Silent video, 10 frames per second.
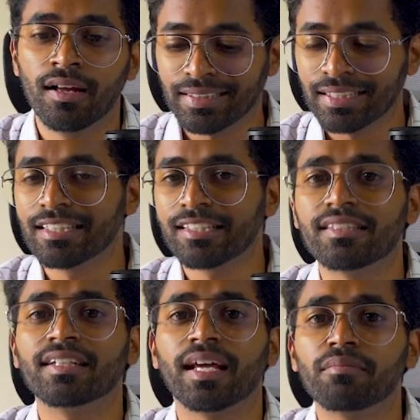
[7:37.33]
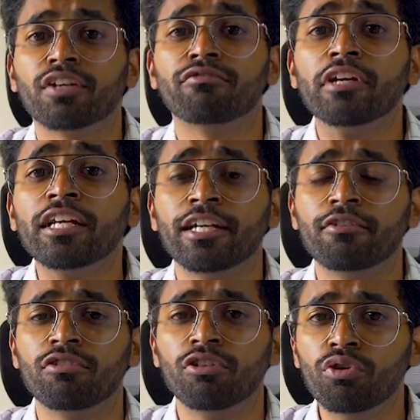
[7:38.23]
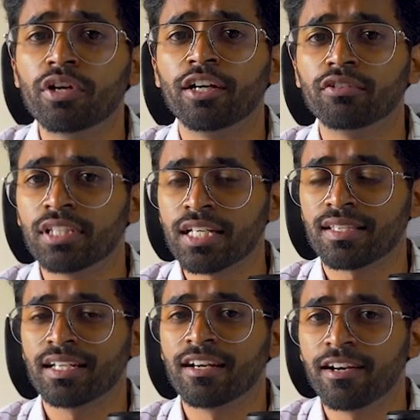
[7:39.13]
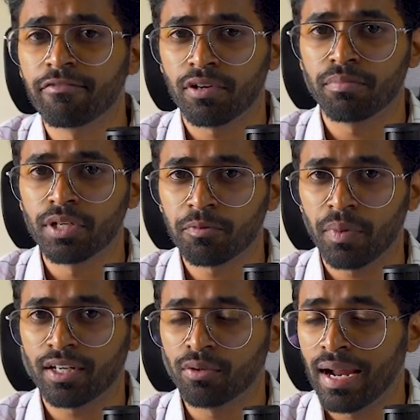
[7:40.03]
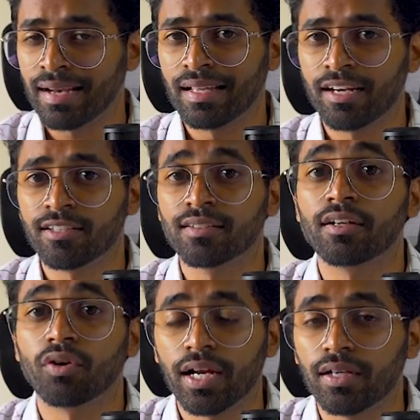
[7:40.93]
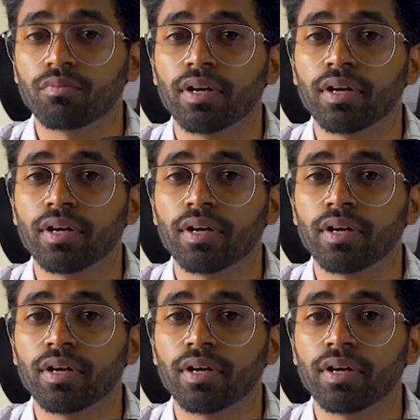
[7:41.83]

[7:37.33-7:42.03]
I think this is the time that we need to look into things in a different perspective, and that is the right.